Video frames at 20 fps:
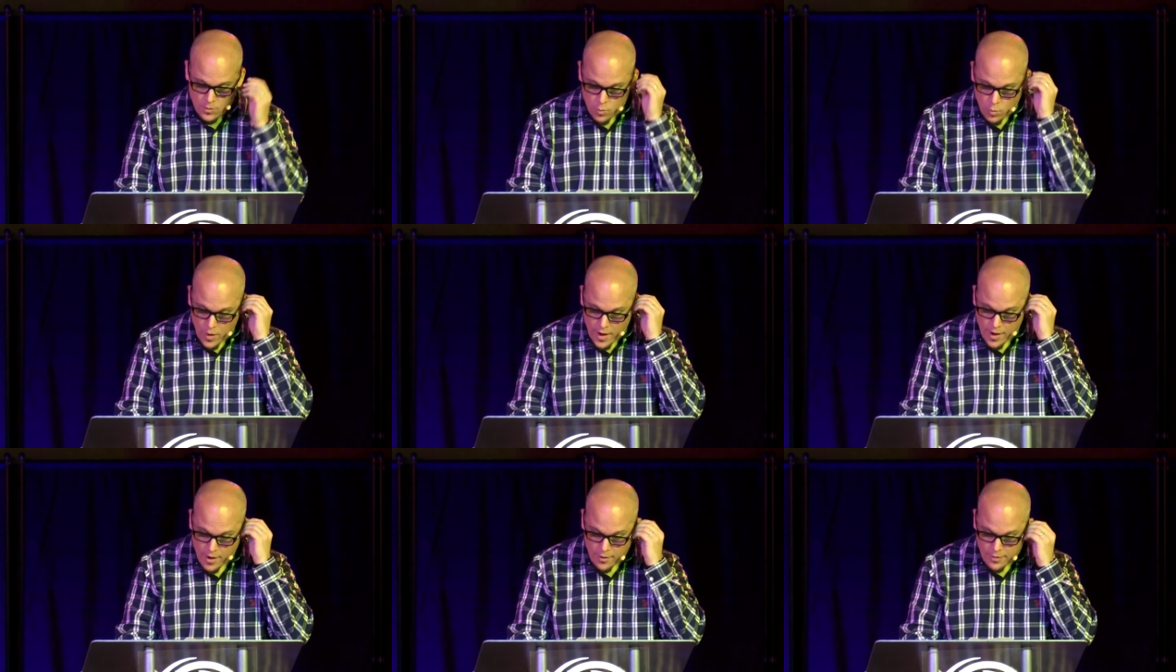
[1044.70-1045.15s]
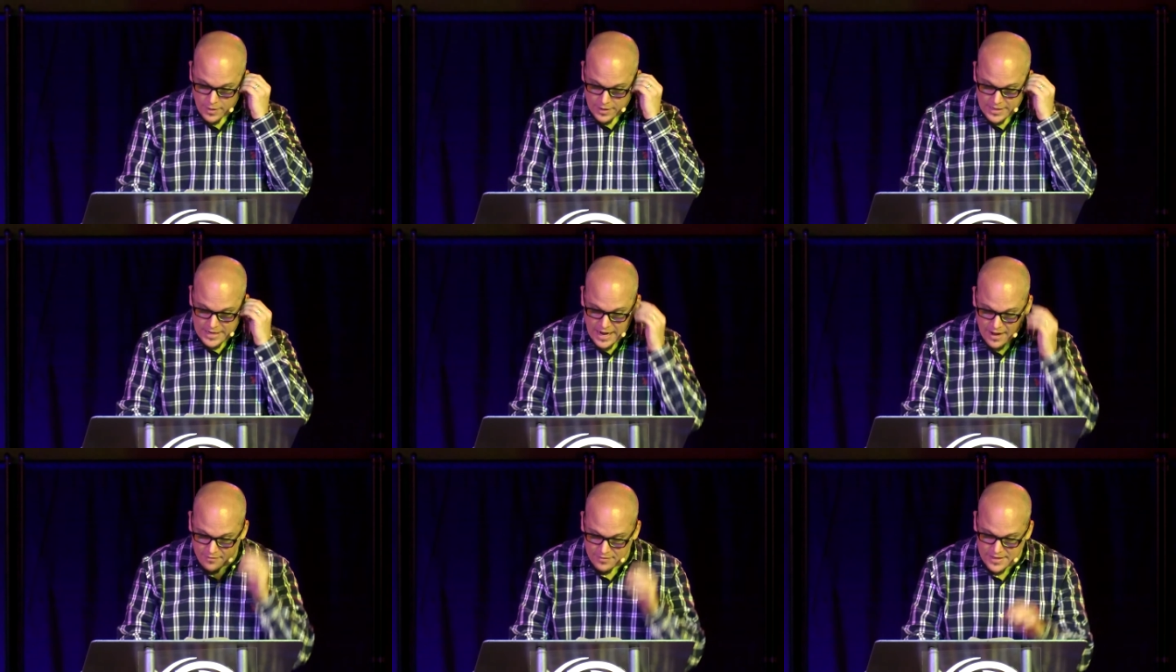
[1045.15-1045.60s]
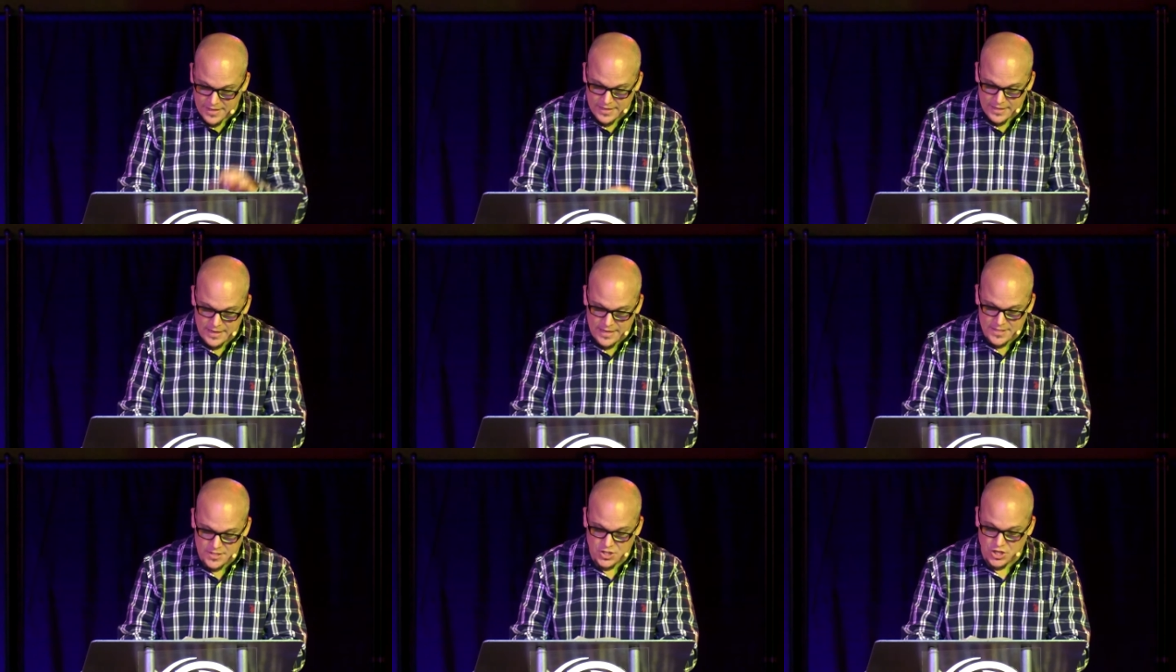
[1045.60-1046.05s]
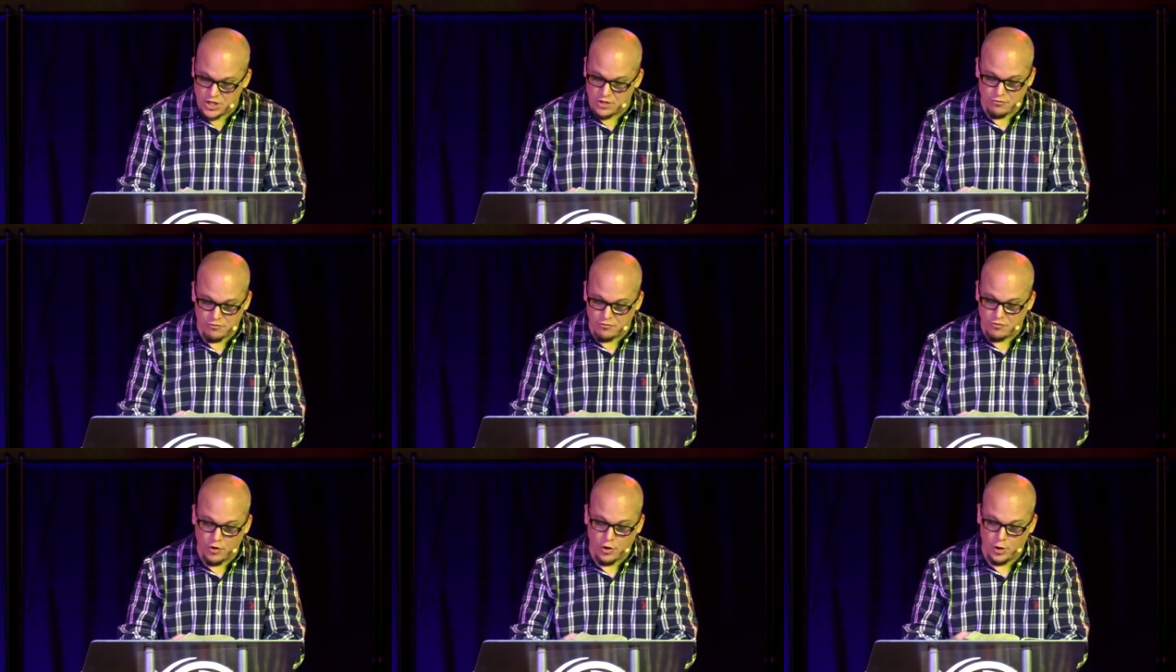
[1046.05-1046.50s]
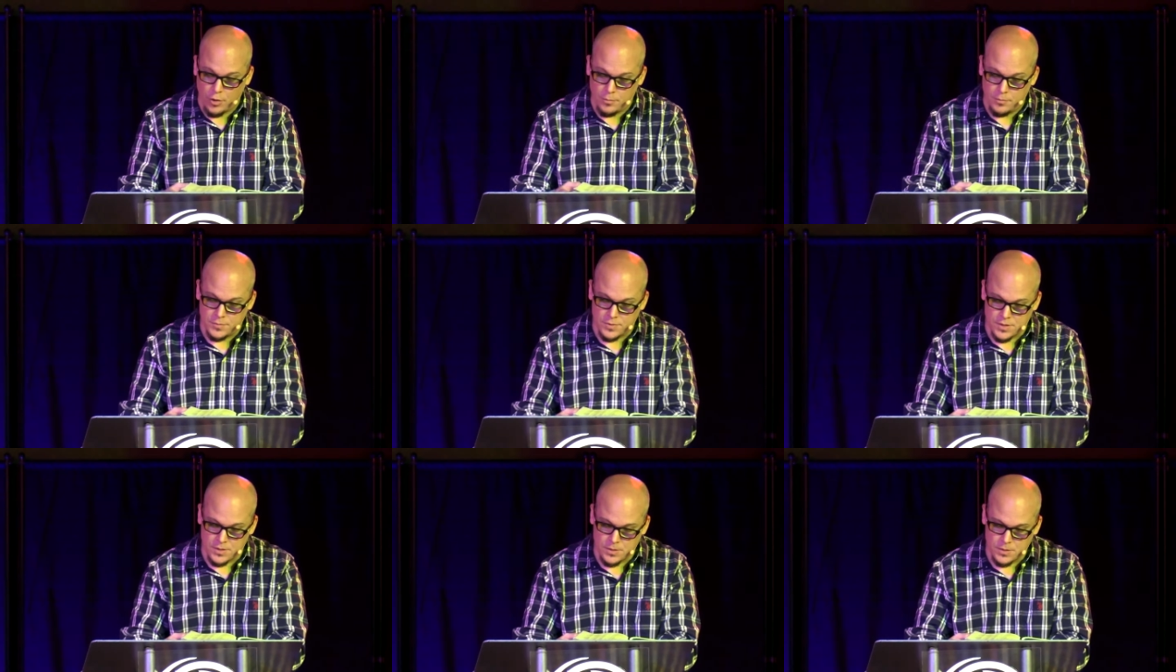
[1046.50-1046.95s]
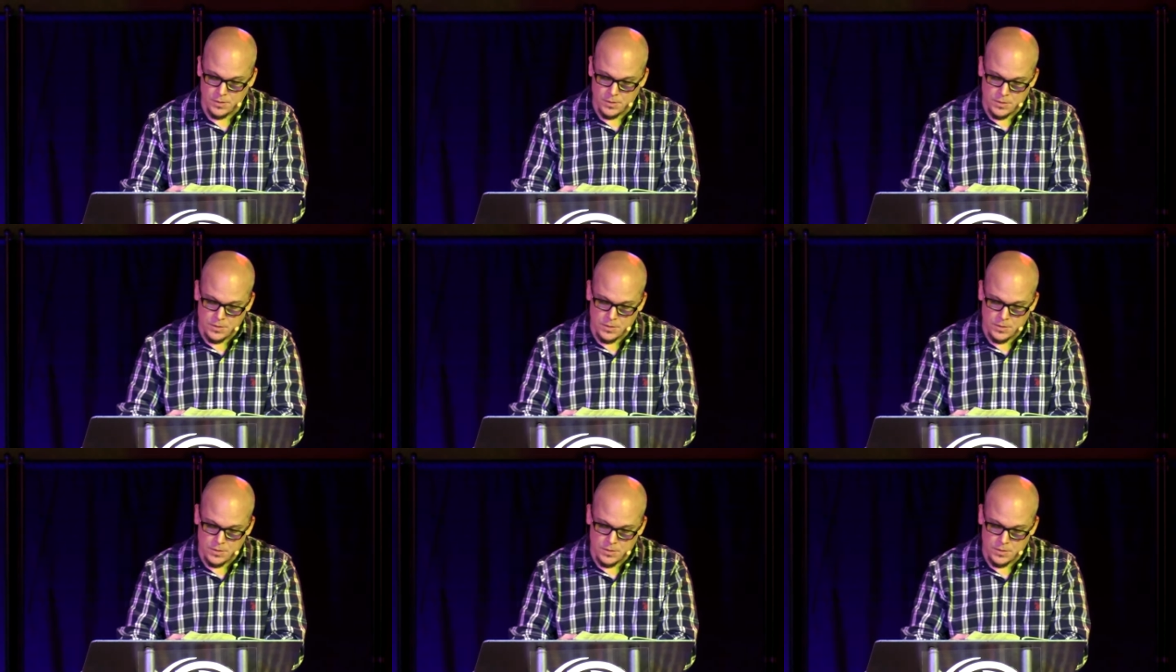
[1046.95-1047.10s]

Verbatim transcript: where the covenant is confirmed.